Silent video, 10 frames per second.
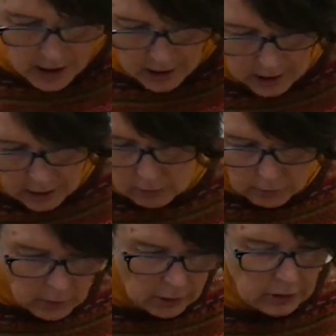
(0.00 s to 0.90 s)
And
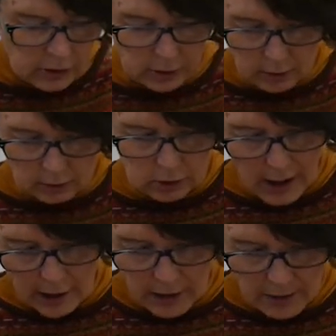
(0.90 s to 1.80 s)
we've got this little
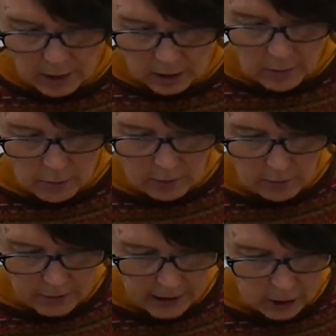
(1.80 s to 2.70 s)
diagram down the bottom
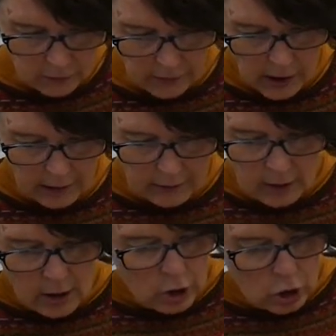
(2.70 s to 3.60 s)
of page 5
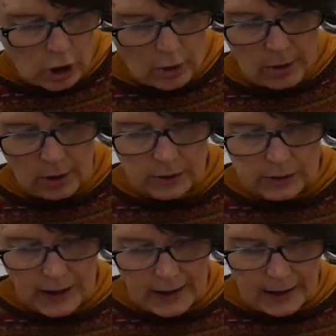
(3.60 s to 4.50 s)
showing us
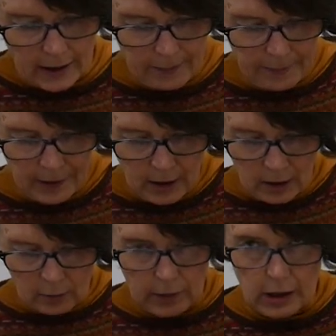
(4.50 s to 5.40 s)
how
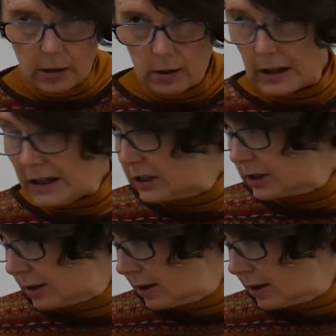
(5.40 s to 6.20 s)
these